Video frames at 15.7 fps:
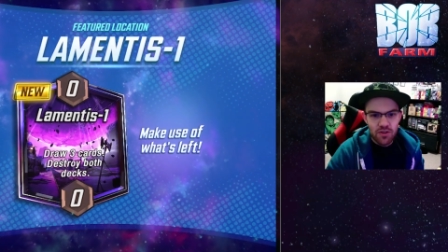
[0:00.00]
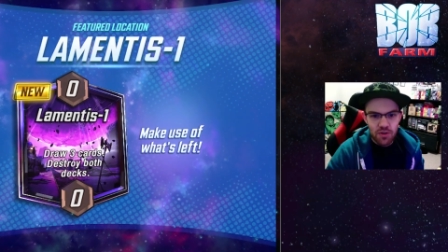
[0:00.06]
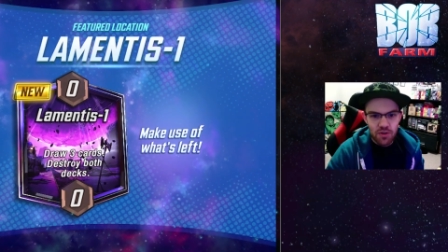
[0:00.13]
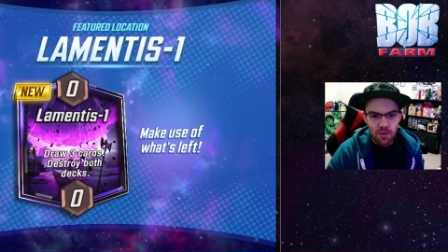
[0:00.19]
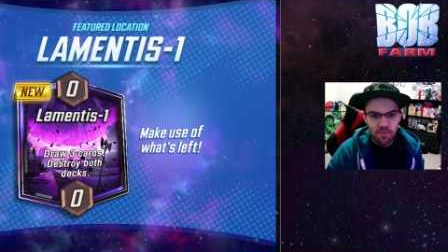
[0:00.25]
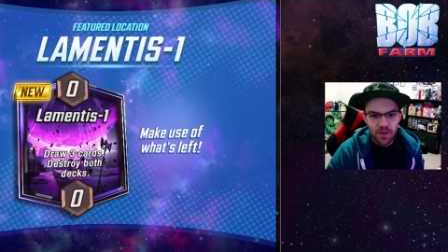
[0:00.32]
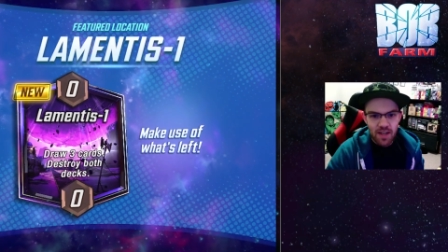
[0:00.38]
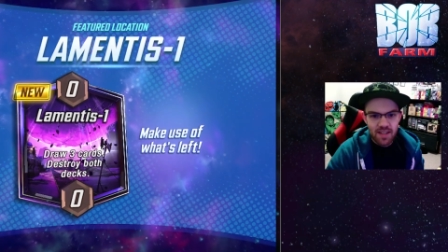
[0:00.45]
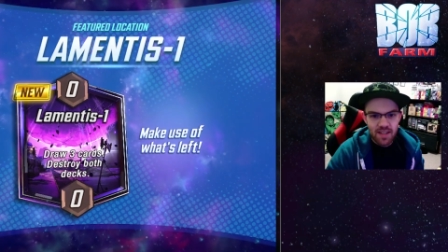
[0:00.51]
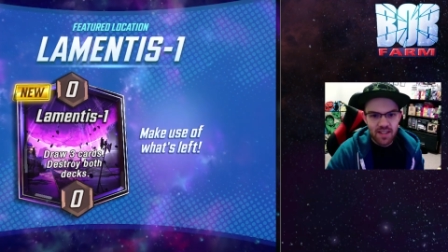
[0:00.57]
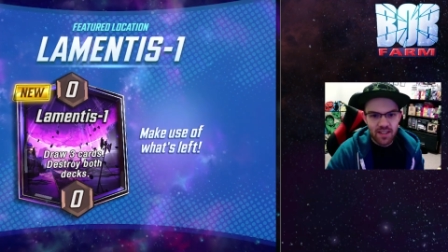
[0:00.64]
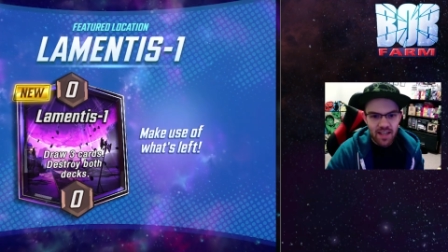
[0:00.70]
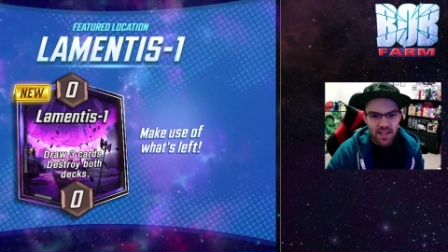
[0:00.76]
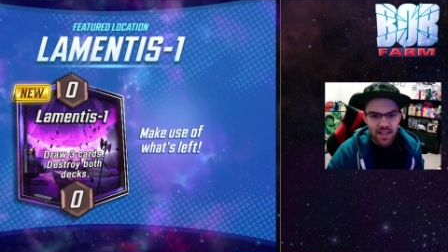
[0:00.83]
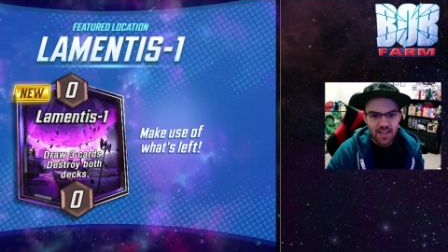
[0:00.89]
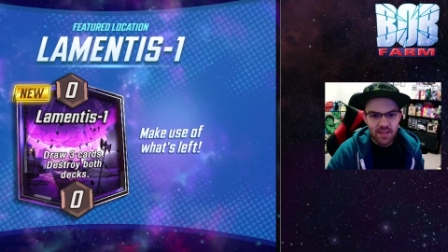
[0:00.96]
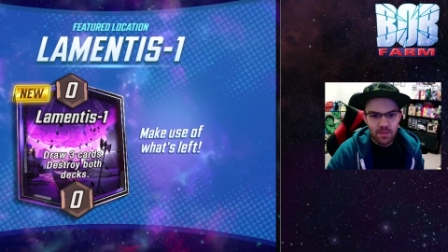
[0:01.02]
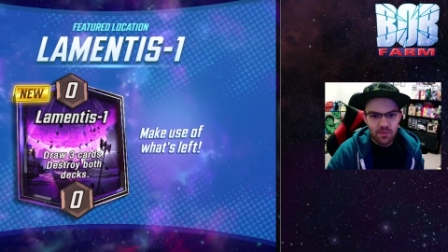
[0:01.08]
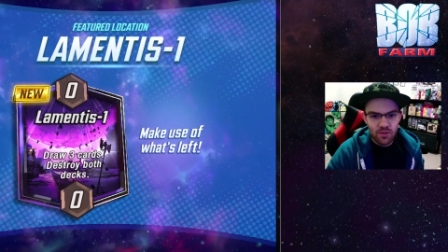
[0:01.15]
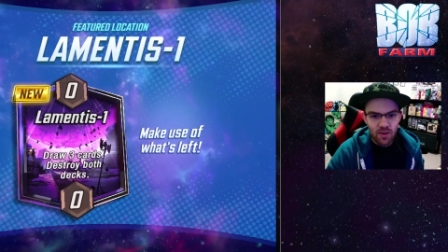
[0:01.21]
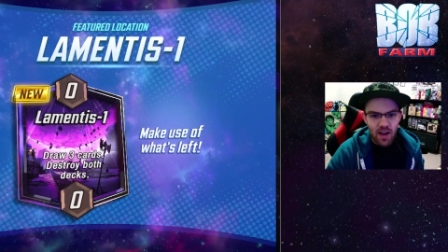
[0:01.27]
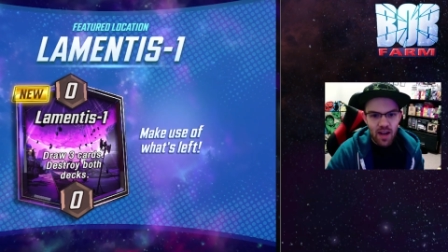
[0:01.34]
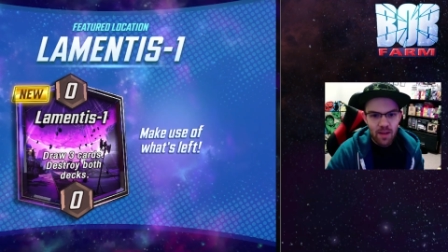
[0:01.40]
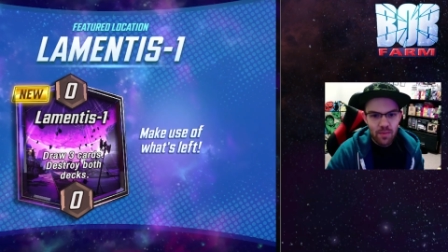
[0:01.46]
Don't forget to like and
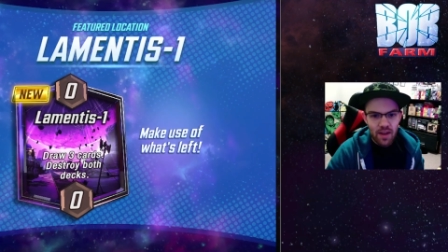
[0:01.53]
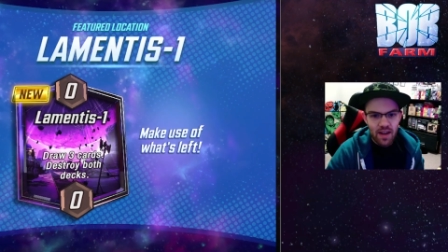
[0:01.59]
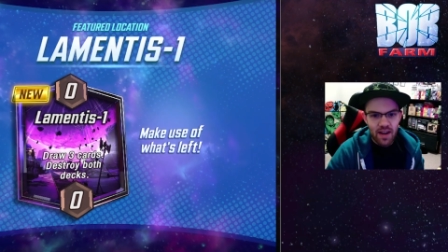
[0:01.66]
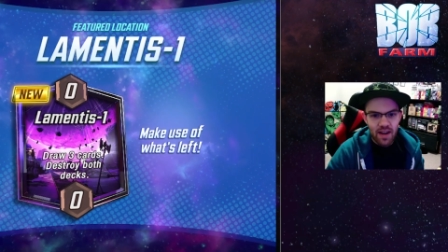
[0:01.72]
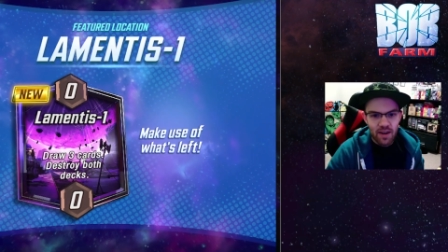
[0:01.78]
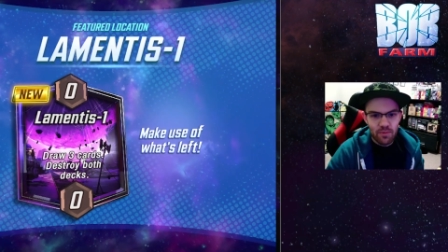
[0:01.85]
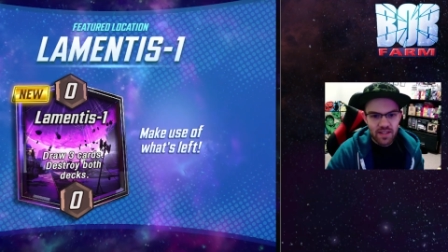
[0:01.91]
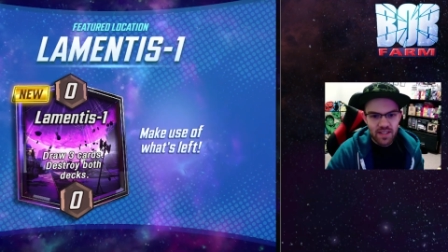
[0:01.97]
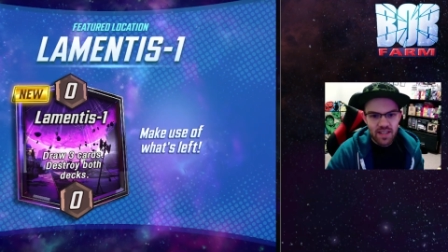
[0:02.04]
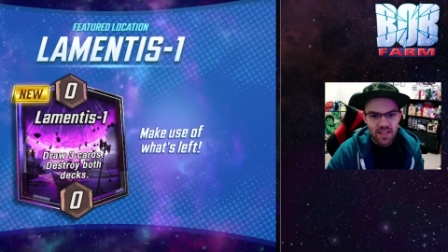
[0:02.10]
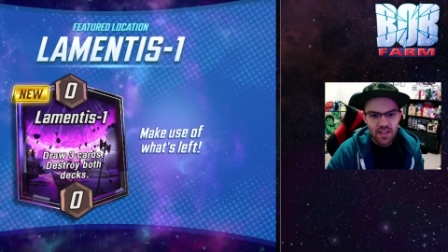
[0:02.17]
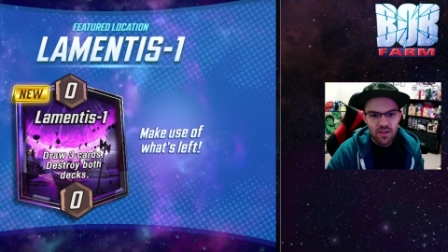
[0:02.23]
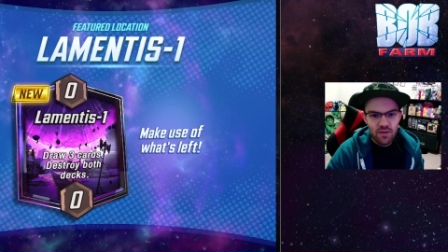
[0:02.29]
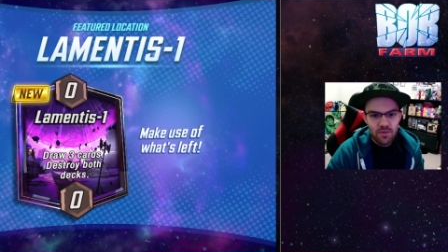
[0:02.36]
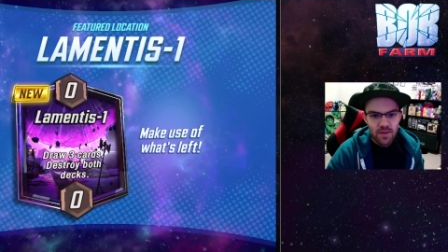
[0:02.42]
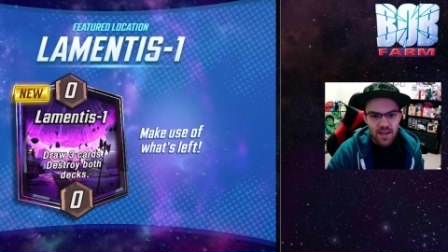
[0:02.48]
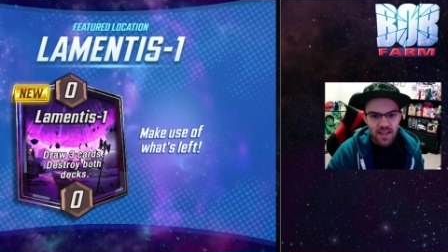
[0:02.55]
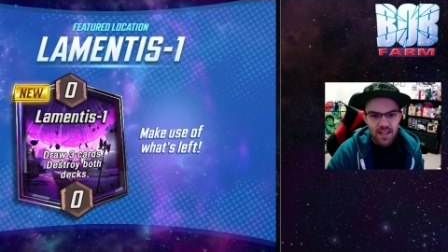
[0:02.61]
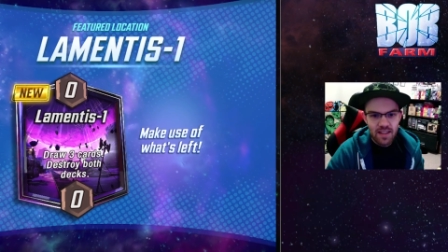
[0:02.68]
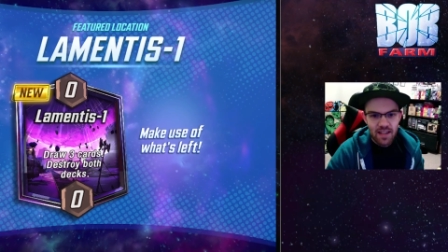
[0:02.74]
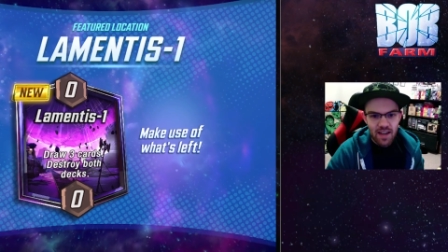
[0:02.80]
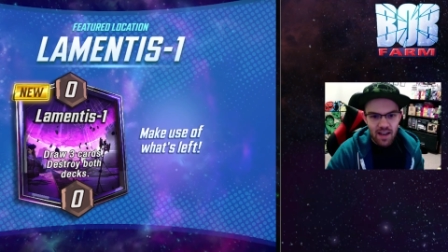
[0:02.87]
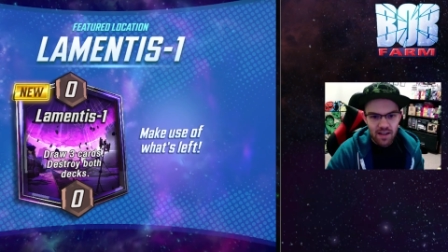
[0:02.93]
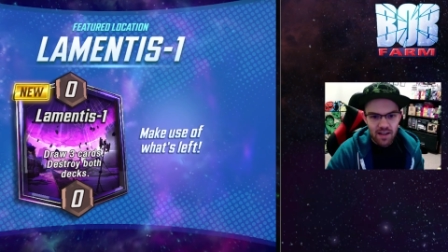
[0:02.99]
subscribe, and I will see you
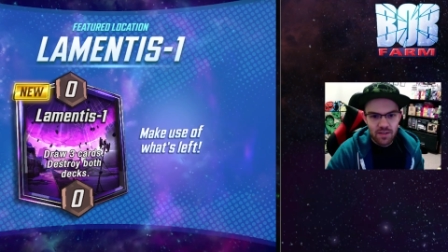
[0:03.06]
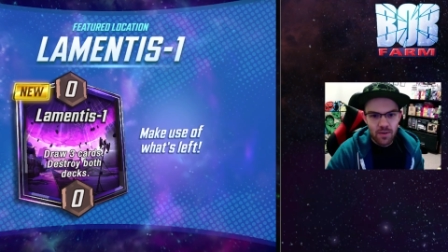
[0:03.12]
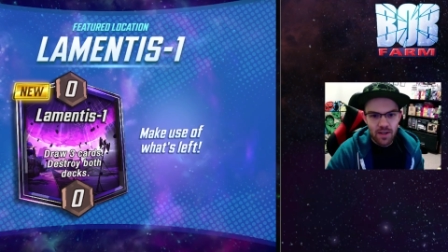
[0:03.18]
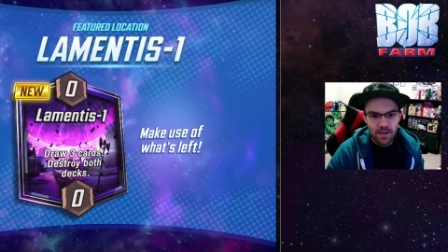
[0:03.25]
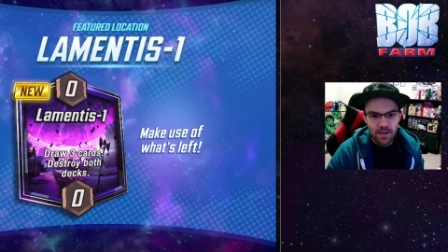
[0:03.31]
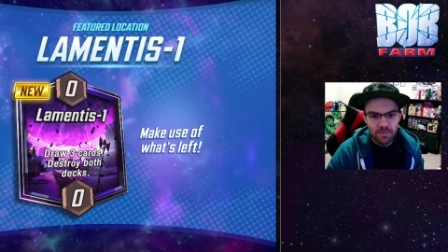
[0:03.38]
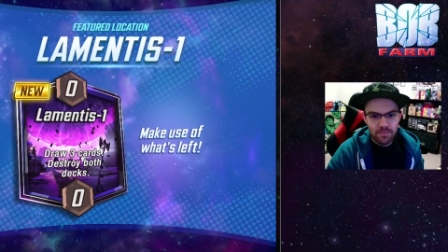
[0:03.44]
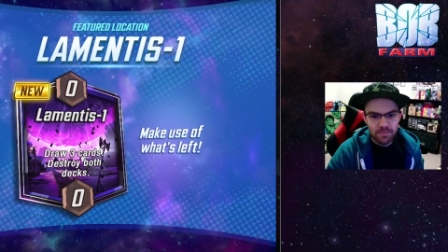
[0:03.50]
in the next one.